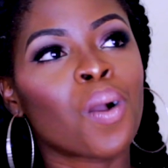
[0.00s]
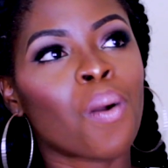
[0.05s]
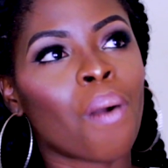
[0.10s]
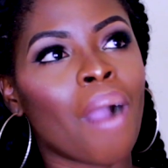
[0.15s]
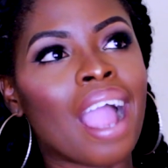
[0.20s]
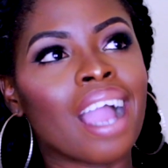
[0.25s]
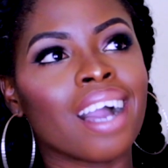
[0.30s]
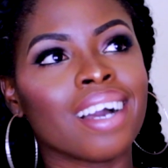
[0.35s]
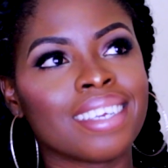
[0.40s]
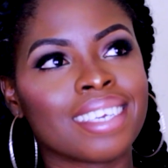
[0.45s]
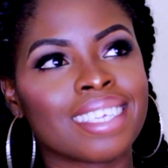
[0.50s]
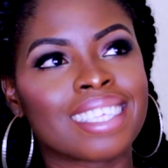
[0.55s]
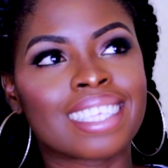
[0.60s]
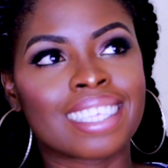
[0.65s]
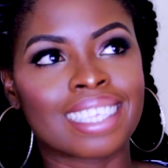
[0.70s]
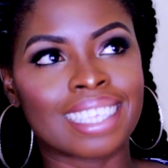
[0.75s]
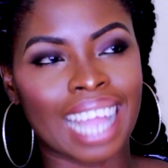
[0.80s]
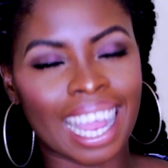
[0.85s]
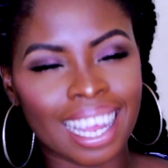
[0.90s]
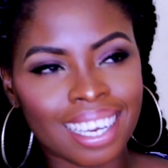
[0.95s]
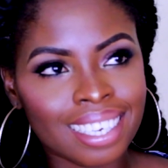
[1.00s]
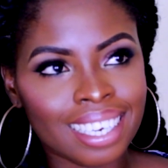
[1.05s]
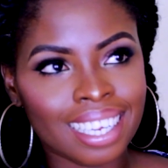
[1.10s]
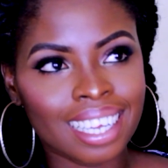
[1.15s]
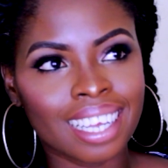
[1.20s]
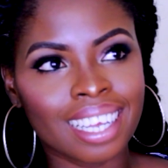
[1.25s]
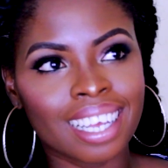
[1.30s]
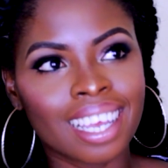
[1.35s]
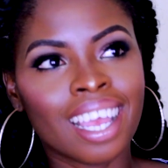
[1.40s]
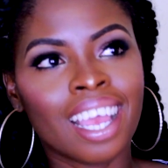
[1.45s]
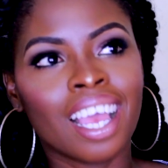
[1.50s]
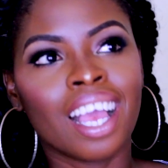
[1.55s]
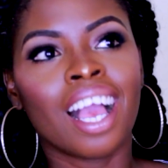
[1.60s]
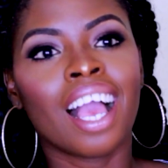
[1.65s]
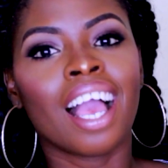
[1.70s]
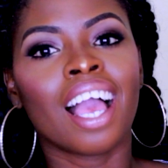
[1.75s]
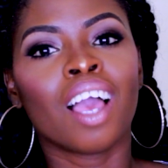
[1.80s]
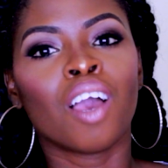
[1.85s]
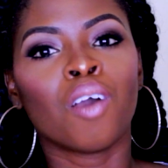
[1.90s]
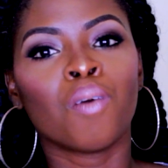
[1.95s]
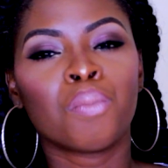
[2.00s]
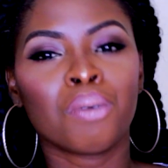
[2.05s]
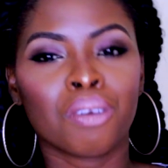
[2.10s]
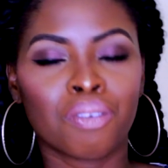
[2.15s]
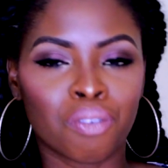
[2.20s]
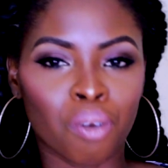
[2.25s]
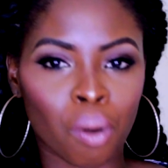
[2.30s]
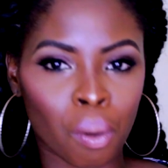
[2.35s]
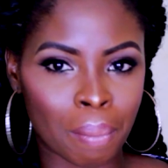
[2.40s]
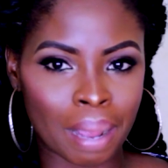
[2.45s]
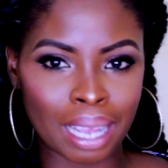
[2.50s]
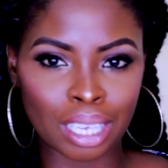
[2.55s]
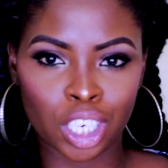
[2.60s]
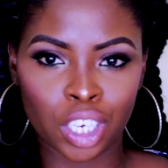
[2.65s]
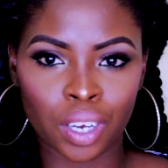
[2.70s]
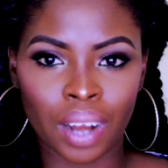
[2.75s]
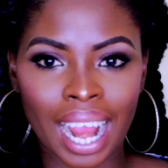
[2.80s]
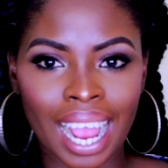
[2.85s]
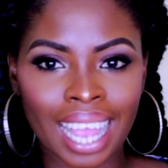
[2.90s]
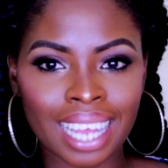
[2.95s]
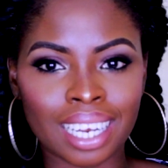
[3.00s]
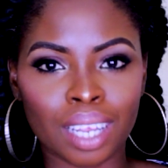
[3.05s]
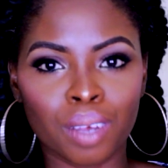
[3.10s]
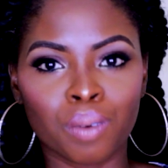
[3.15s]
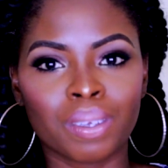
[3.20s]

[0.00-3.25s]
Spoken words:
quite understand it before my trad.